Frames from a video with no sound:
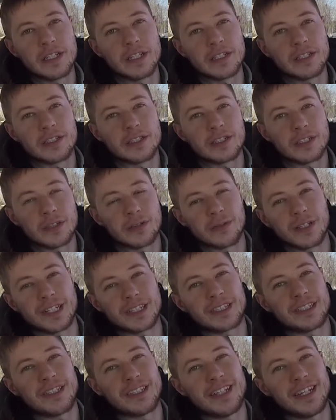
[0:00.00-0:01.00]
So when I
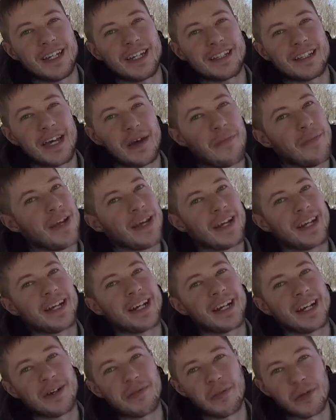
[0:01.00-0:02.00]
saw that, I thought, man, I
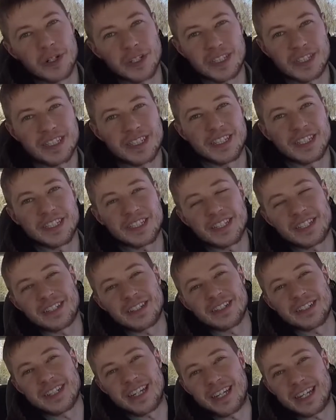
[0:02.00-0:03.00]
got to get more statistics
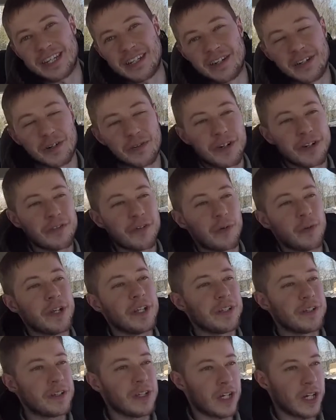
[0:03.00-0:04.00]
on that. You know, whenever it went
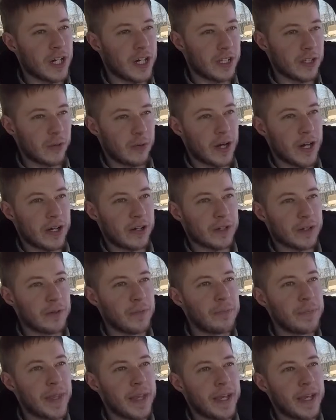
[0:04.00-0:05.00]
into the Colorado,
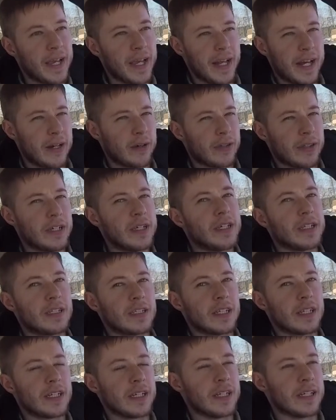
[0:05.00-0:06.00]
and I don't think
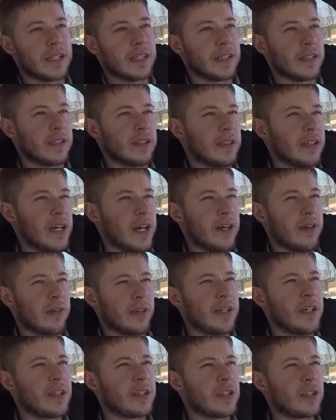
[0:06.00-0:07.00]
it's a
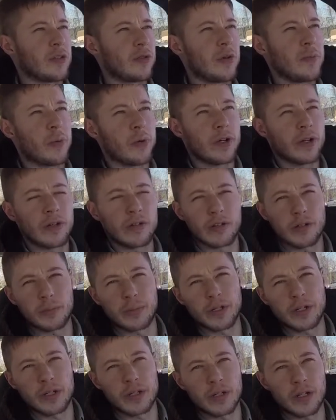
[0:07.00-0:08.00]
3.0 they're
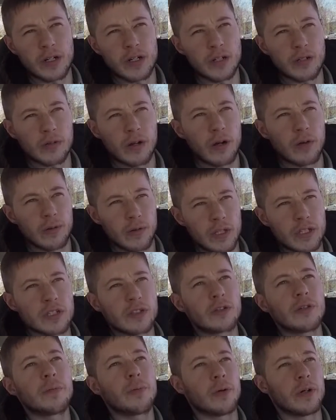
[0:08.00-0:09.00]
putting in the Colorado. This
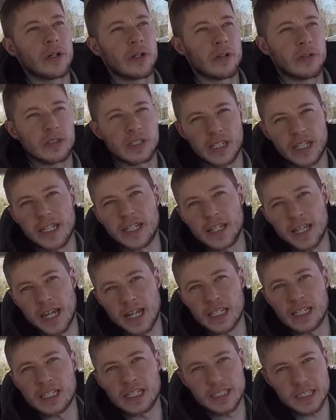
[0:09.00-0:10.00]
3.0 is an
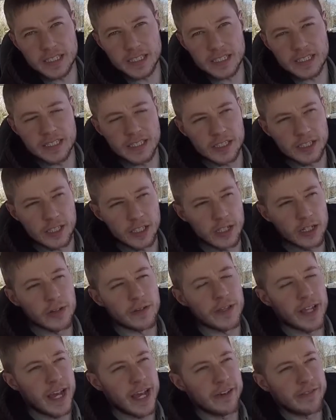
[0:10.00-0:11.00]
inline 6 that's going to go
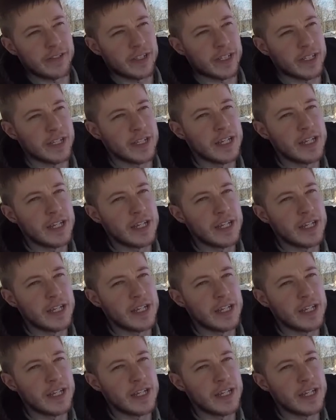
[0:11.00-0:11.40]
in the half-ton.